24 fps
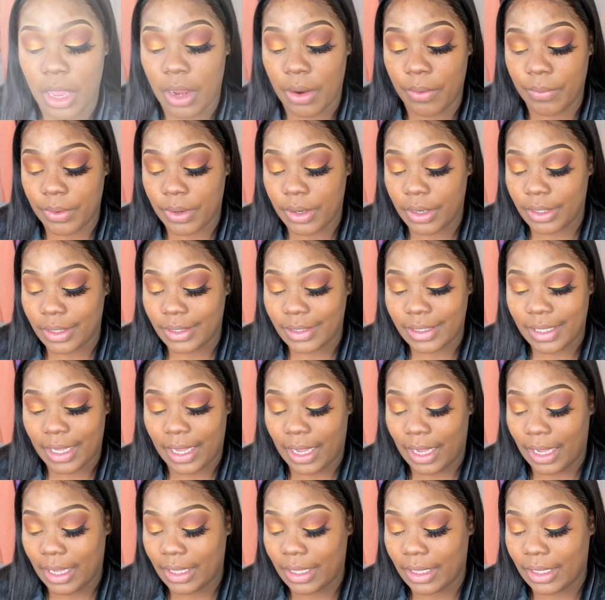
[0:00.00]
and we're gonna
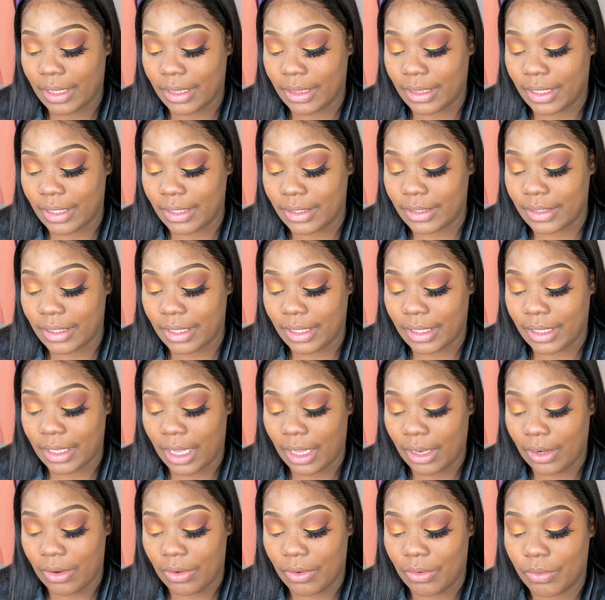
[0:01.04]
take this
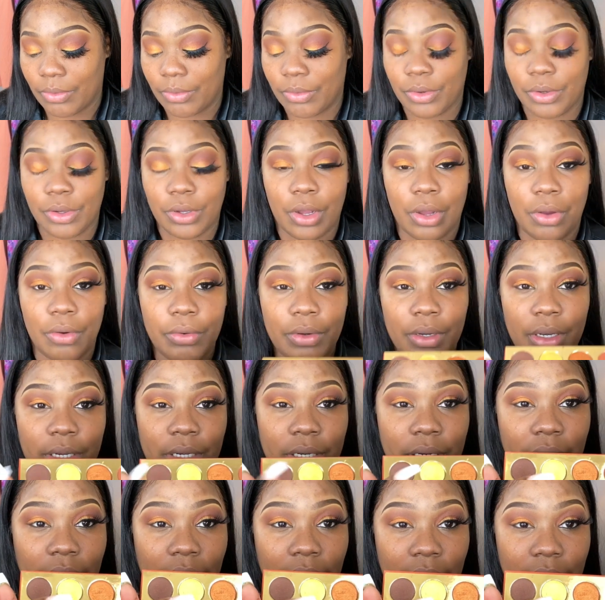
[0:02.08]
yellow
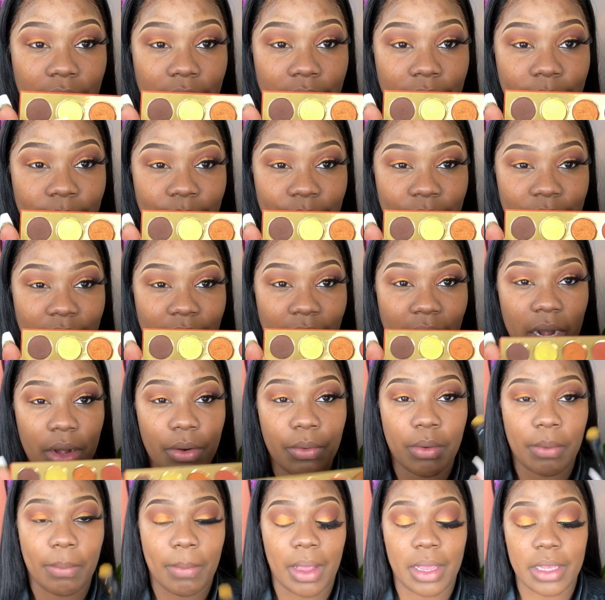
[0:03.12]
golden color kind
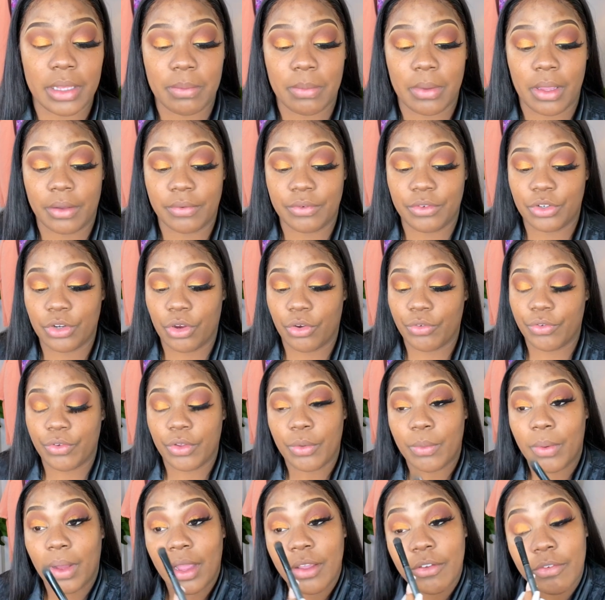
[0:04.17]
of reminds me of
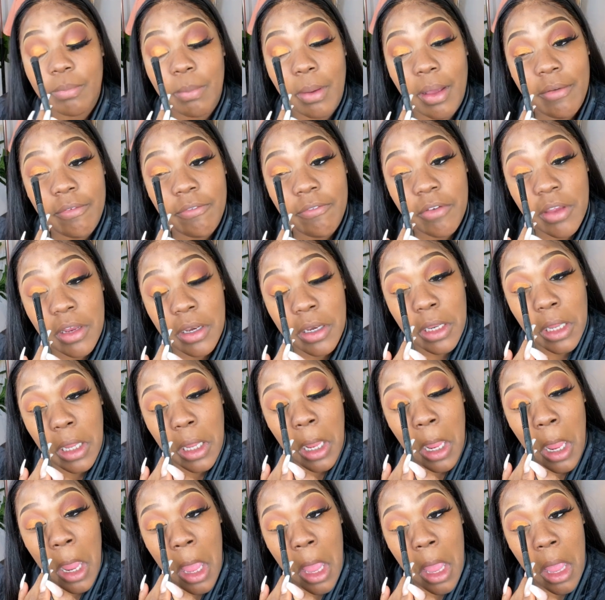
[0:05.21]
trophy wife by
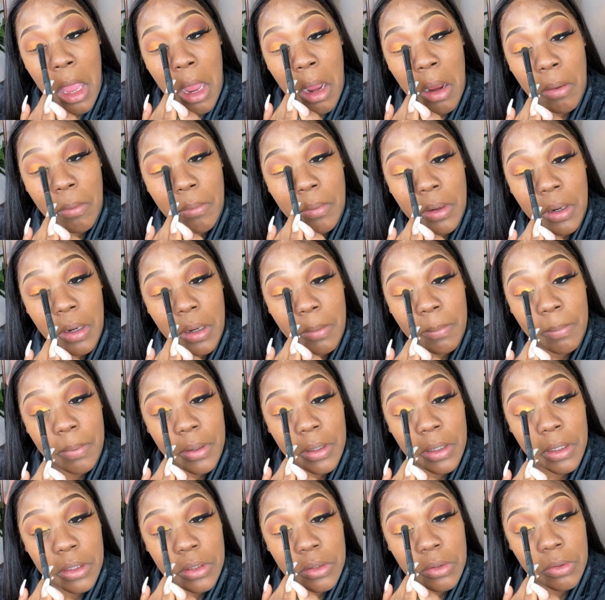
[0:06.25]
Fenty and we're gonna
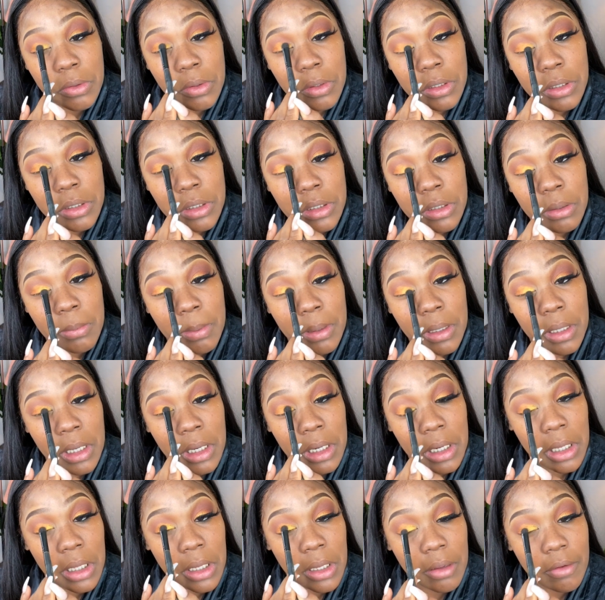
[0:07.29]
put it towards the
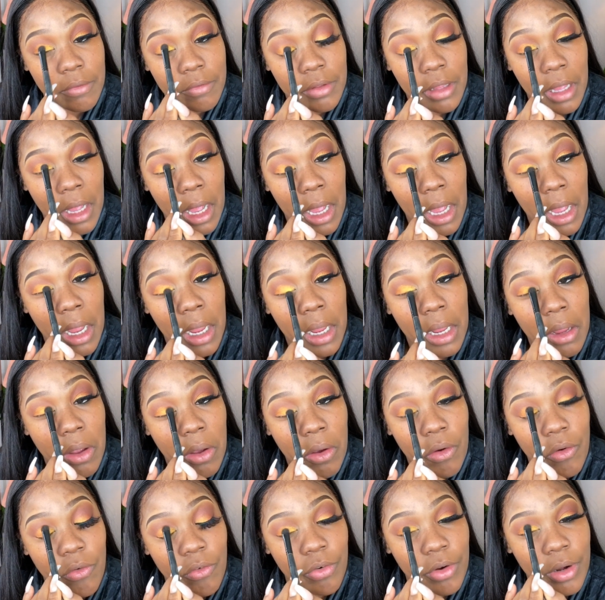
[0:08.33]
beginning of the eye
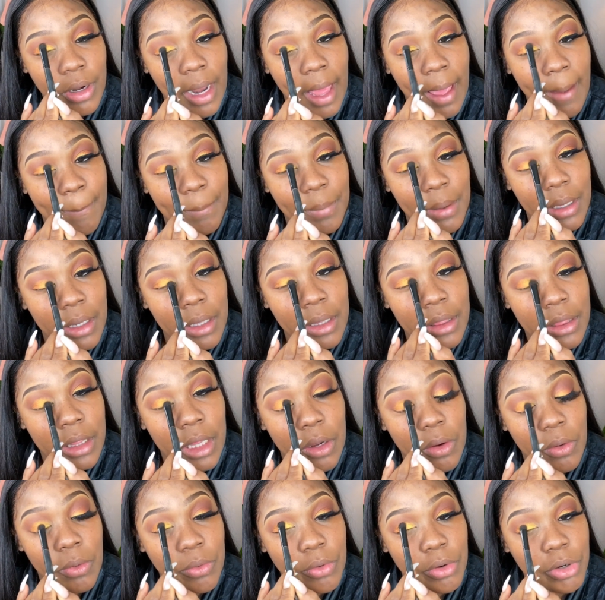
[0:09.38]
overlapping
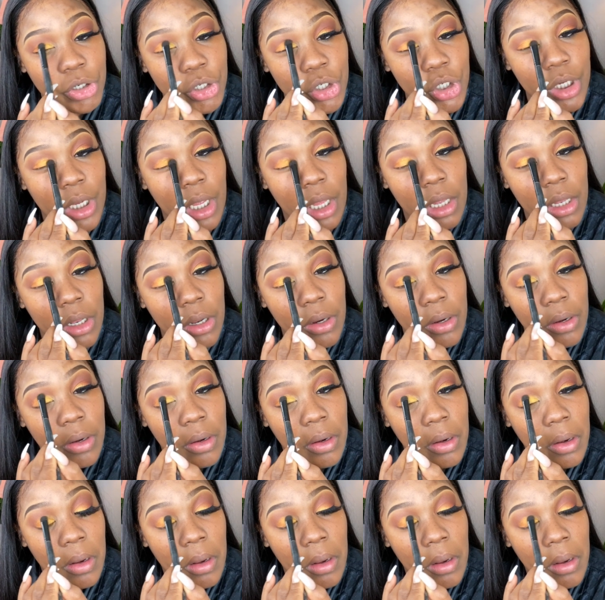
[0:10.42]
the orange color